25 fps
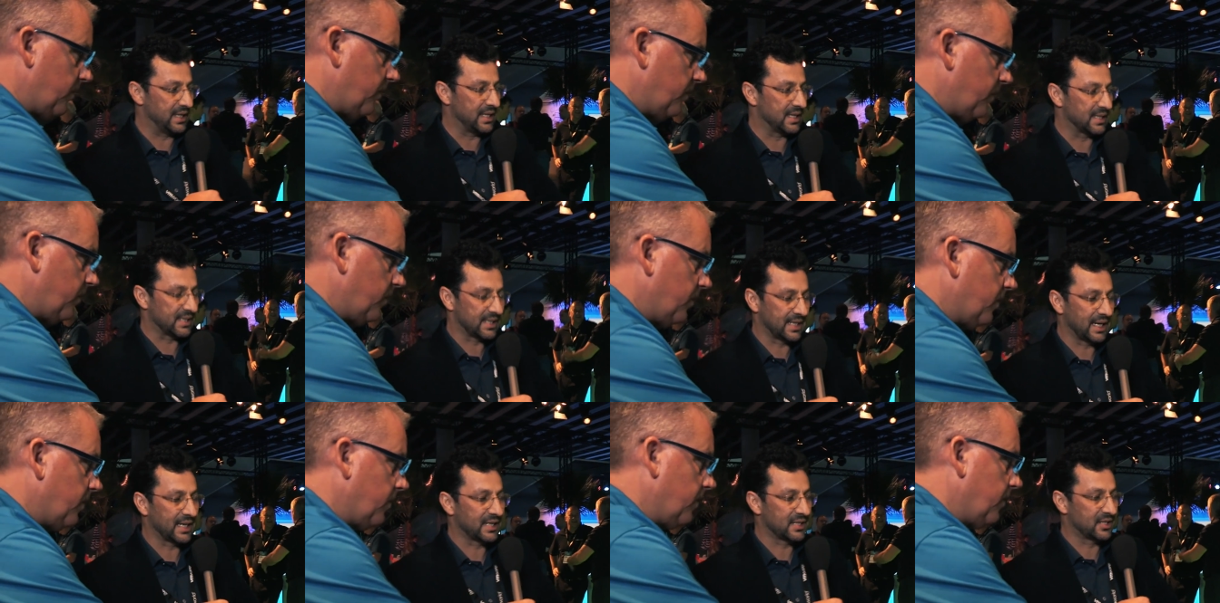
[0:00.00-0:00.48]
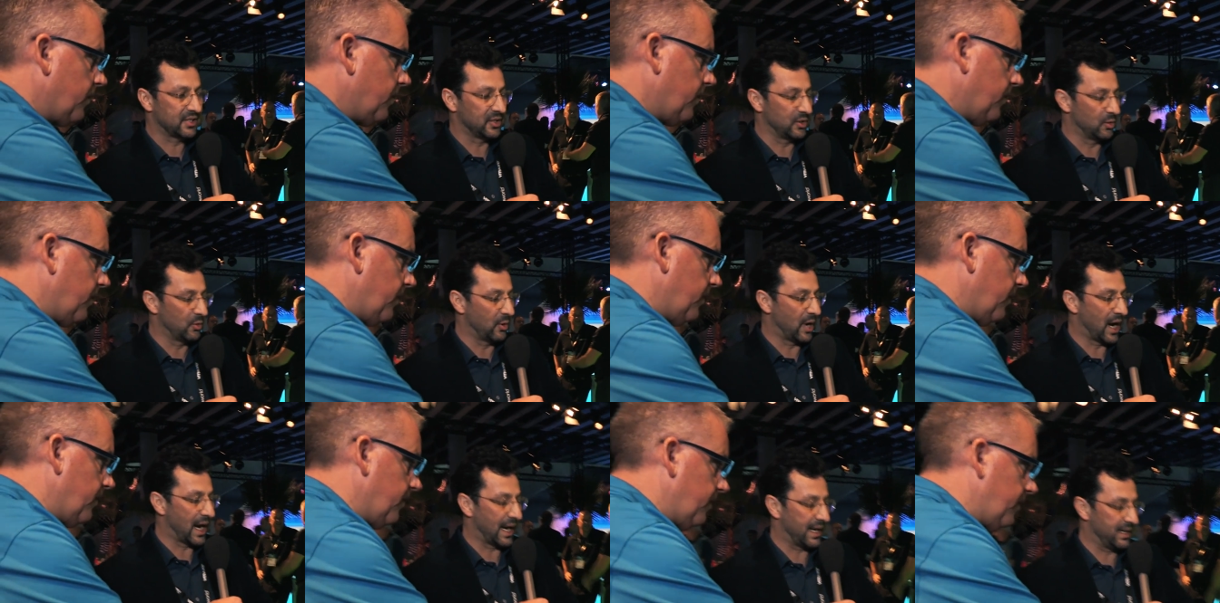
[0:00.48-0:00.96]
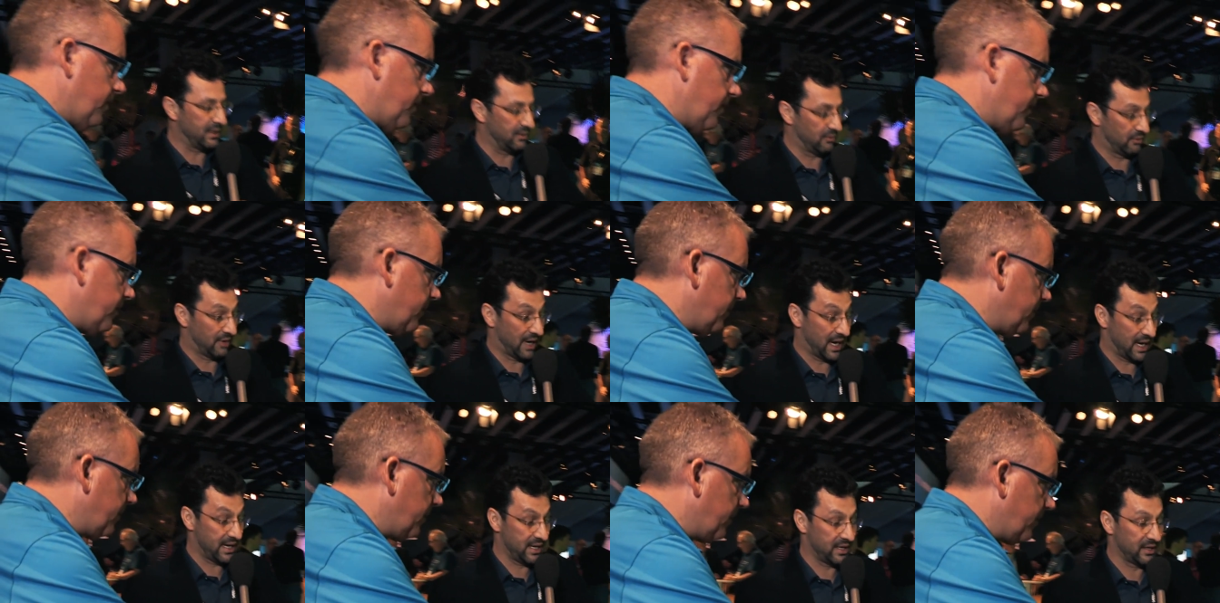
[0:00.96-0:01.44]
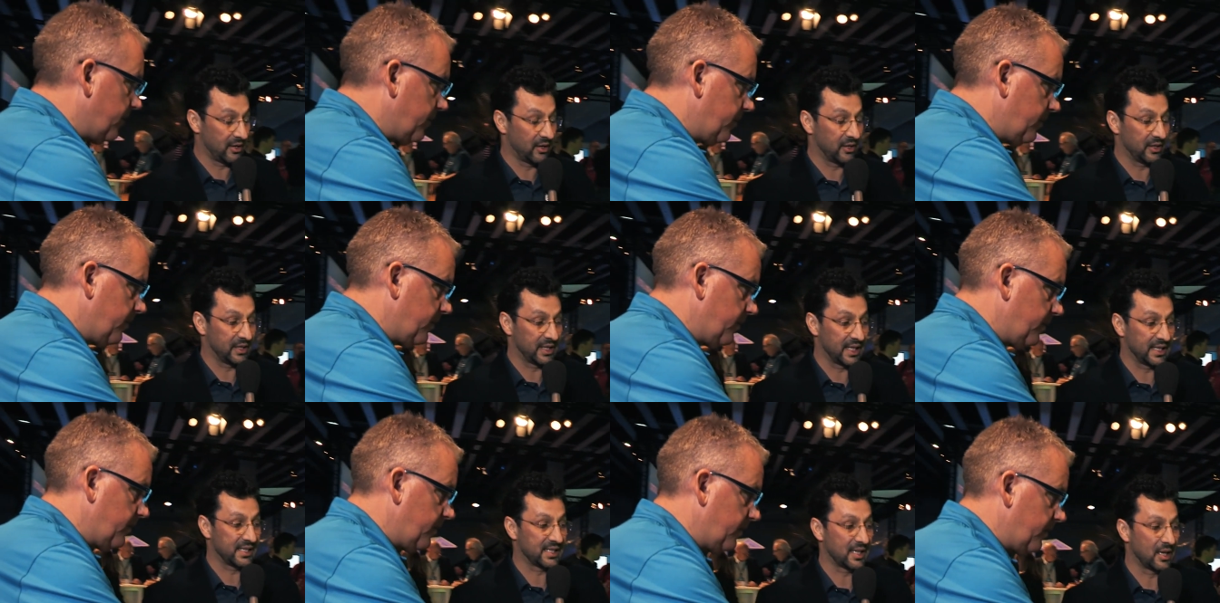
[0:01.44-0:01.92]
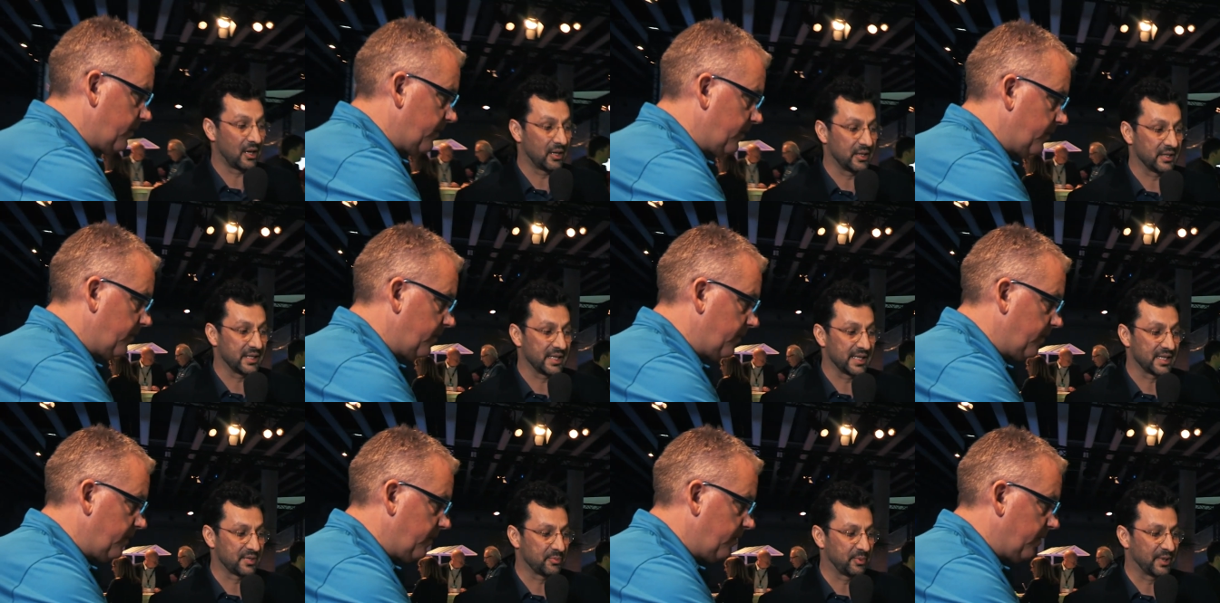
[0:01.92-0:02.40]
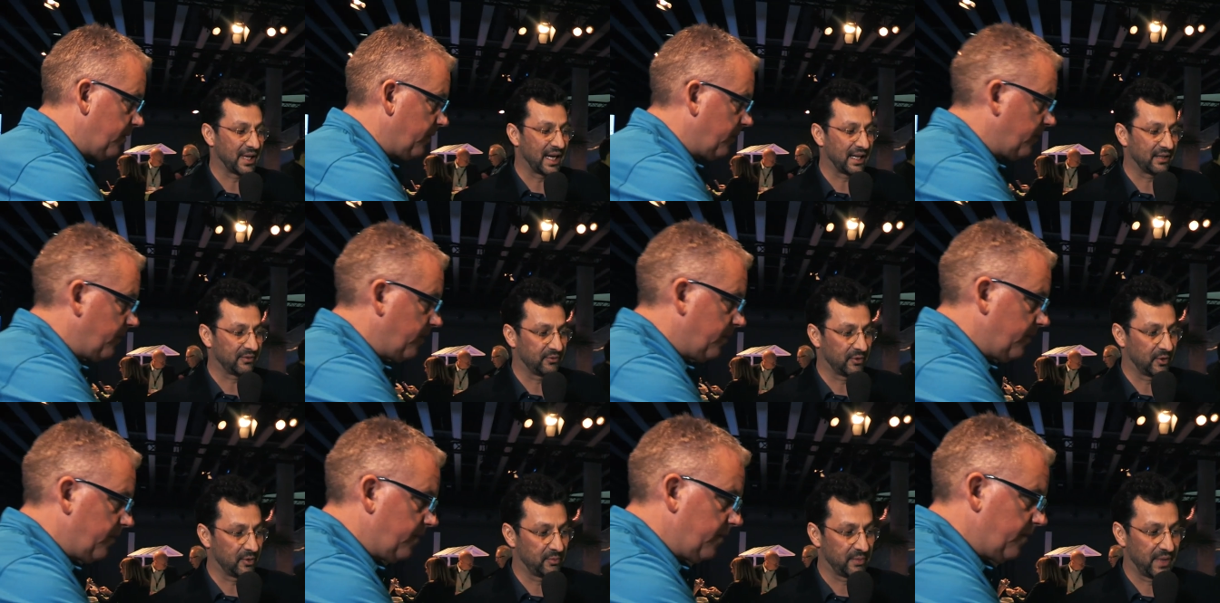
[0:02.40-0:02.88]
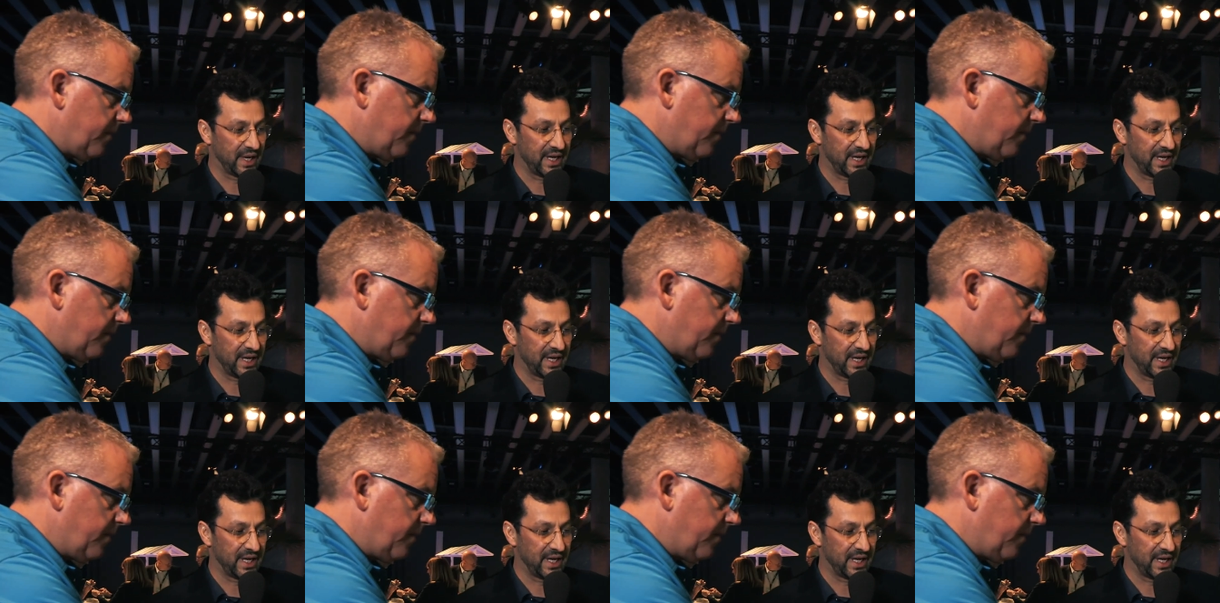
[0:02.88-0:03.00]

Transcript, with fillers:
Speaker 1: ESX UI running on this on this platform,